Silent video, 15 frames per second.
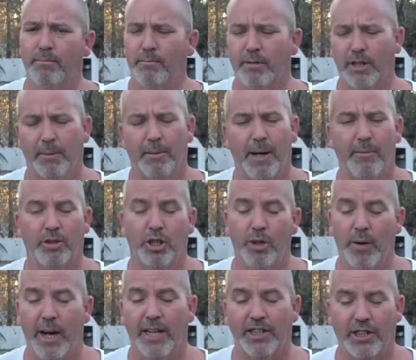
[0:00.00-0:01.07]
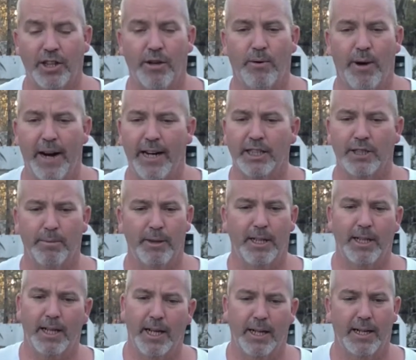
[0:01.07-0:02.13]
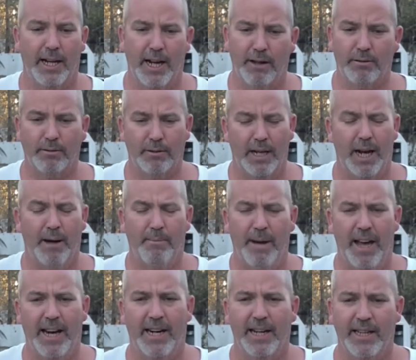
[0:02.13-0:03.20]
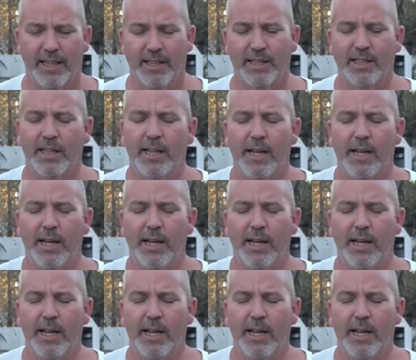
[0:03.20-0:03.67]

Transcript: sometimes 2 acetone rags depending on how bad it is.